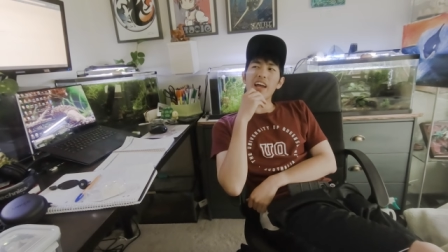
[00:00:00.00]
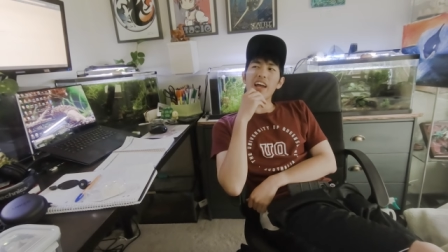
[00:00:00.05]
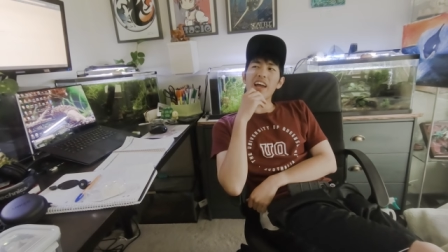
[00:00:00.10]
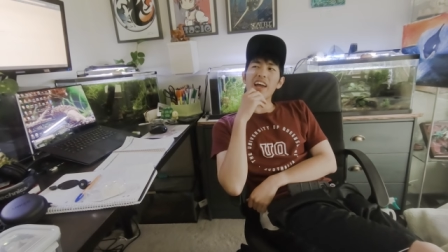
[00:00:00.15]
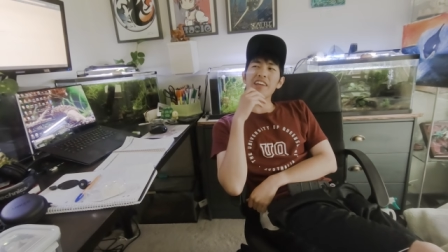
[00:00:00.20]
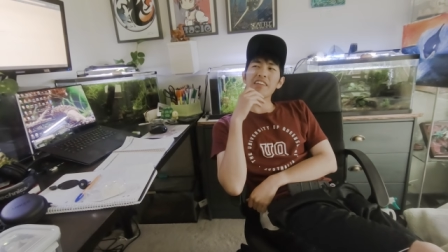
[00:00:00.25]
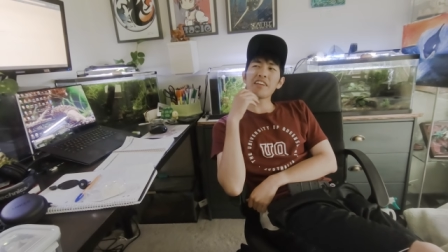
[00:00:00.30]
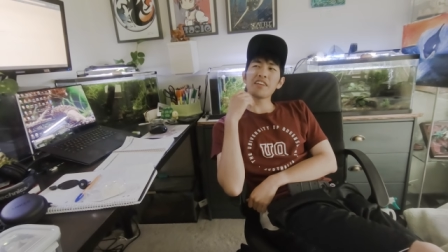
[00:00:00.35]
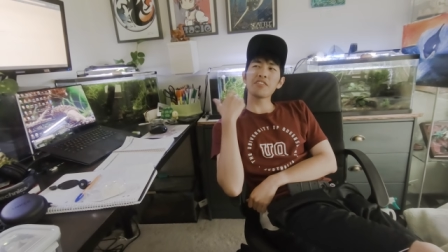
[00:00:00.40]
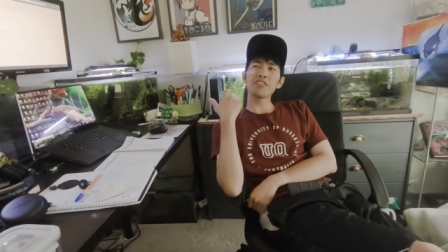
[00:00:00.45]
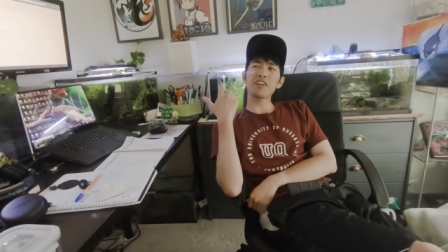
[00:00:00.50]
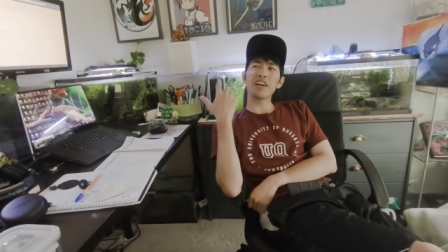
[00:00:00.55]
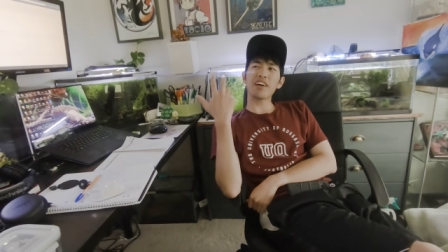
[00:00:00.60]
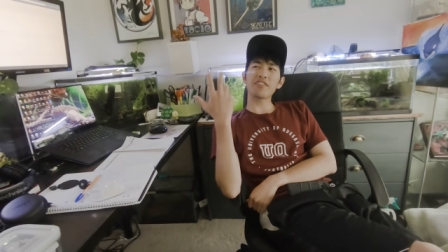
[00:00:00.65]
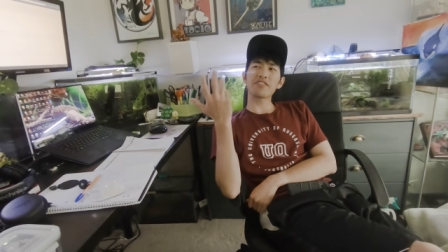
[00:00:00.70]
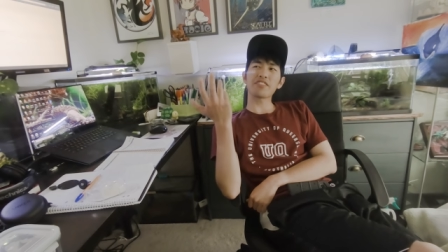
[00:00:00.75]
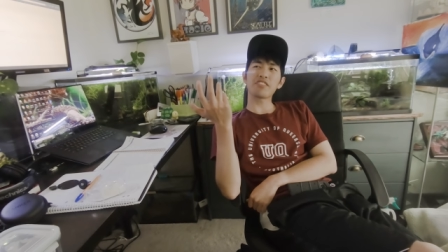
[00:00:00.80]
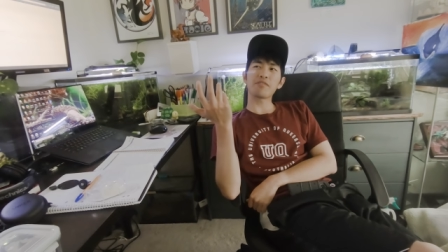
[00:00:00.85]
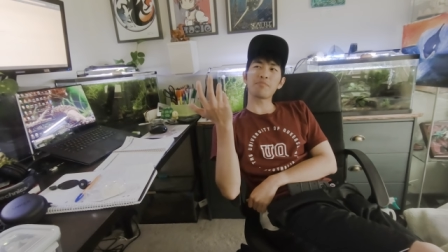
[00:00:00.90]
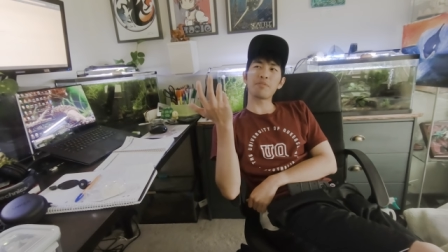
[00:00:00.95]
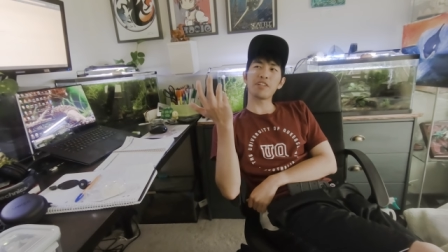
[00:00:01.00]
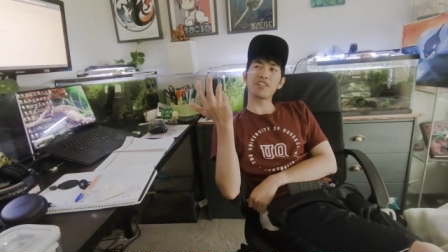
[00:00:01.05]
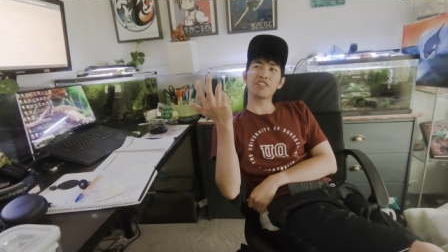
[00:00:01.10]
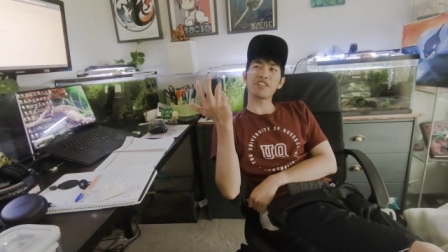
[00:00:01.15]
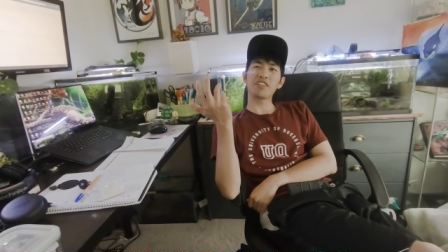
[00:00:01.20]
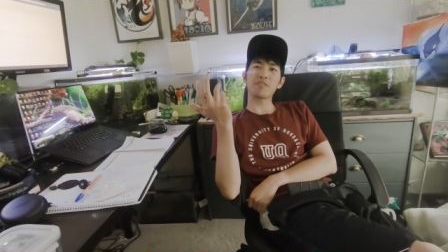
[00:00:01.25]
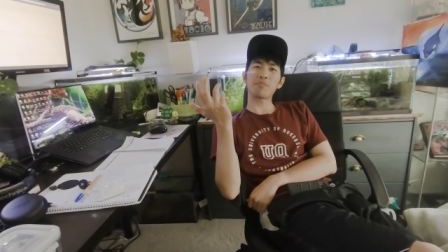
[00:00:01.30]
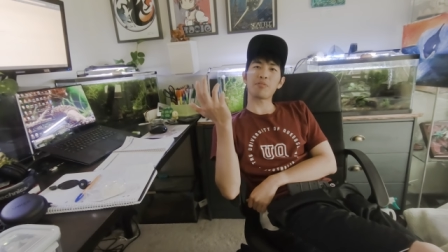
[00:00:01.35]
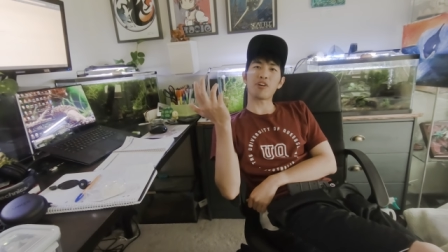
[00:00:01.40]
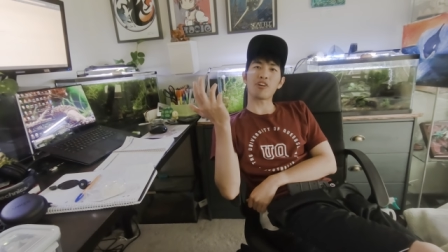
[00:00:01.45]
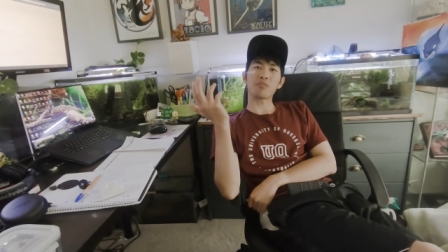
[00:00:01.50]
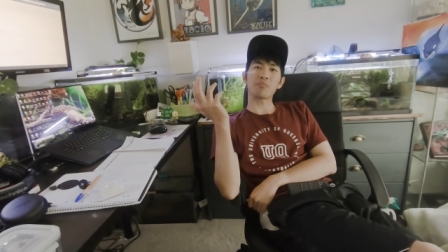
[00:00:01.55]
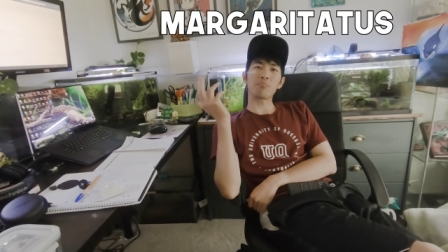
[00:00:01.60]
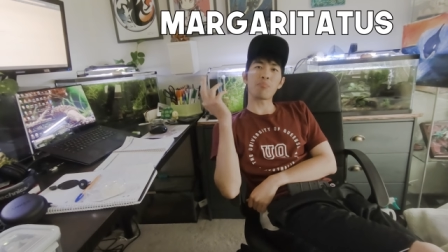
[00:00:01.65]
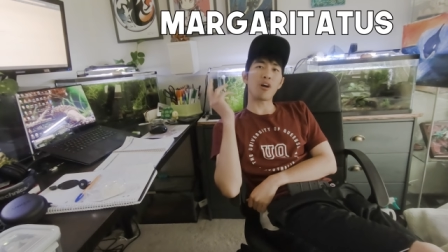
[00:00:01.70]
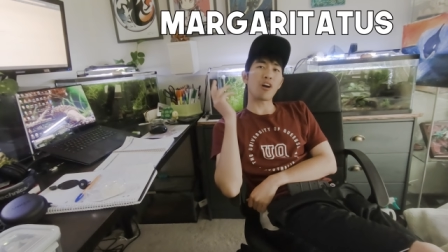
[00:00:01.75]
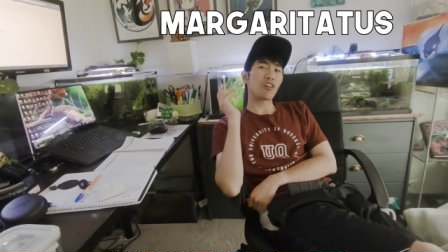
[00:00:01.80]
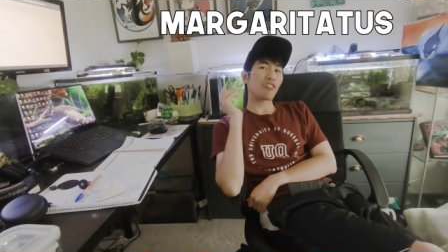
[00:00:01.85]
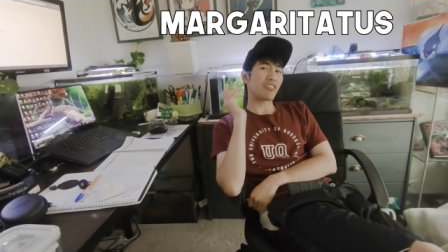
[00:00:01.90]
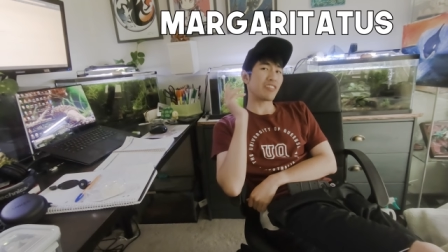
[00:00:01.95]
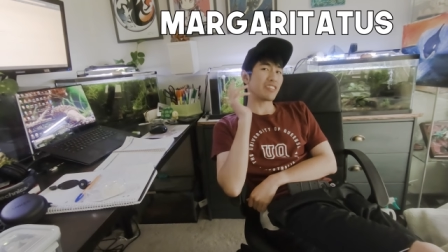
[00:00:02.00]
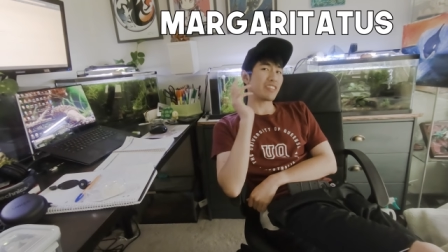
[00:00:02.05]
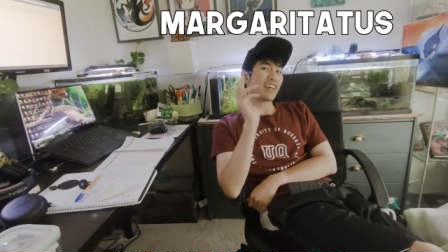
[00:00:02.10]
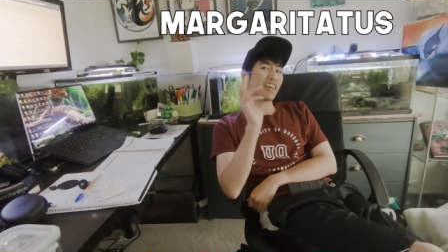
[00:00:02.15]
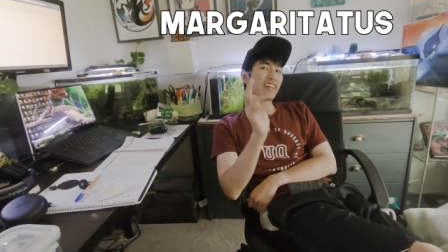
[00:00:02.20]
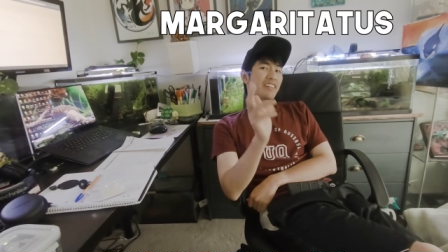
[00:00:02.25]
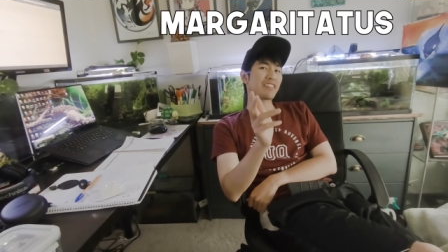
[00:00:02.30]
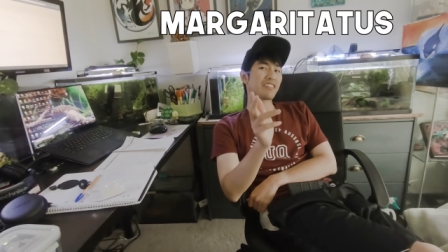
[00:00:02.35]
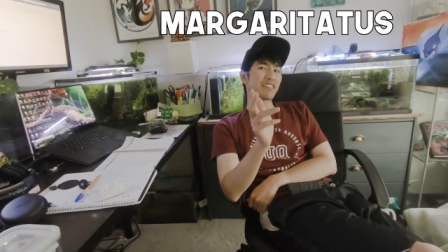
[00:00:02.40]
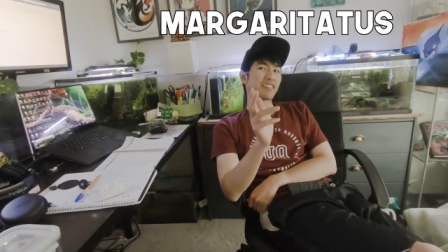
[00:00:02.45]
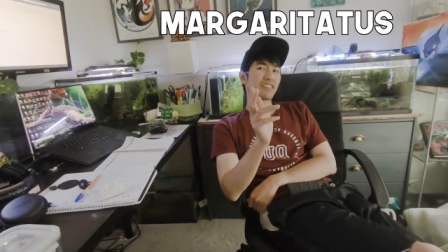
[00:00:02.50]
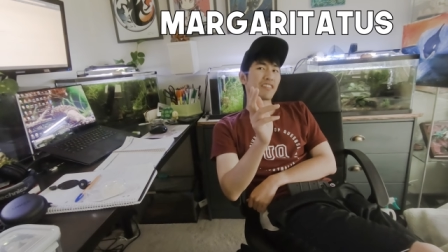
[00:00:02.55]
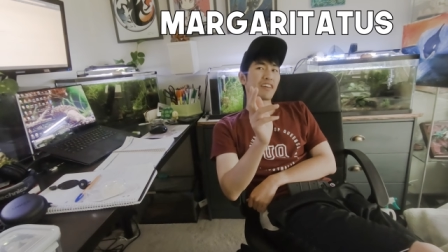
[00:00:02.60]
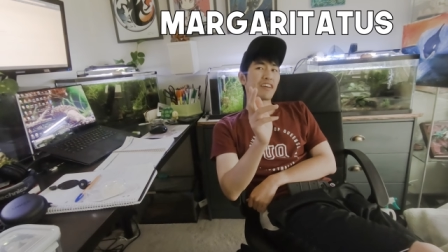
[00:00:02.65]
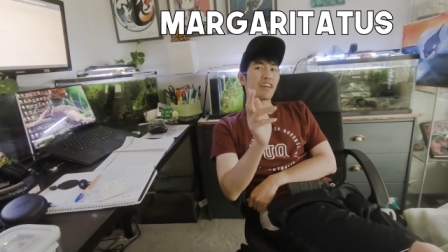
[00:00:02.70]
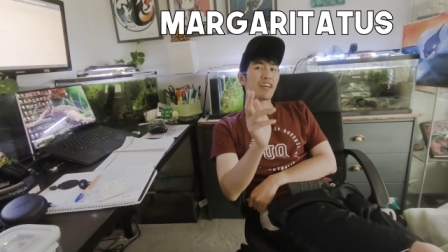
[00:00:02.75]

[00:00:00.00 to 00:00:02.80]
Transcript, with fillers: And then you have the species part, Margaritatus.